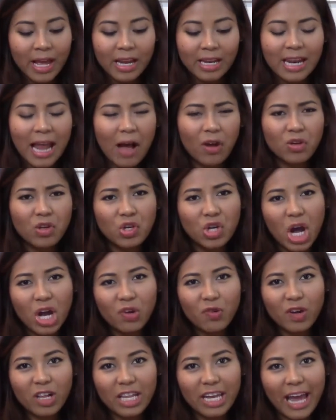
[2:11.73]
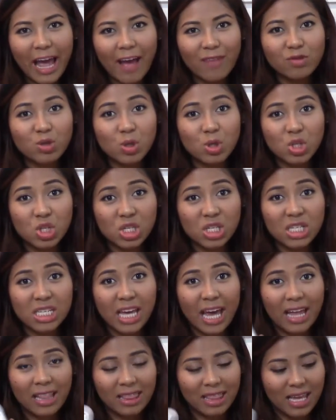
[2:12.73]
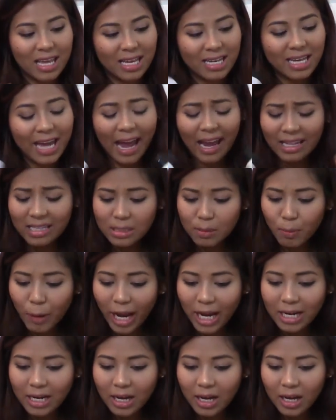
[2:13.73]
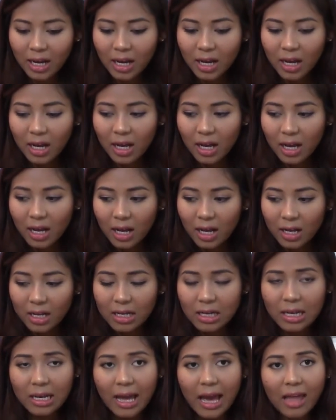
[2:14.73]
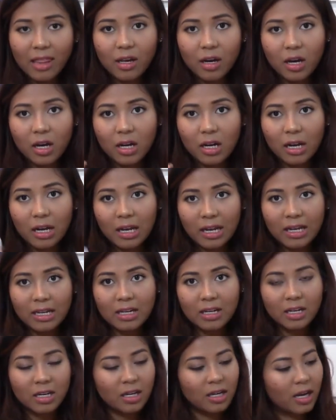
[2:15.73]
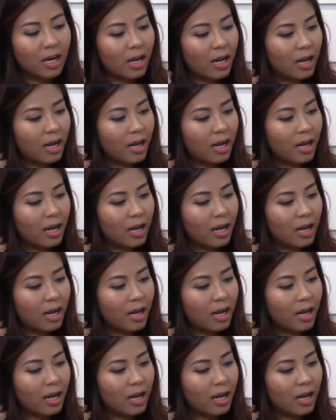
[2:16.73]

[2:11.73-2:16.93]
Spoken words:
Now you don't really have to just get the Kate Spade leather cleaner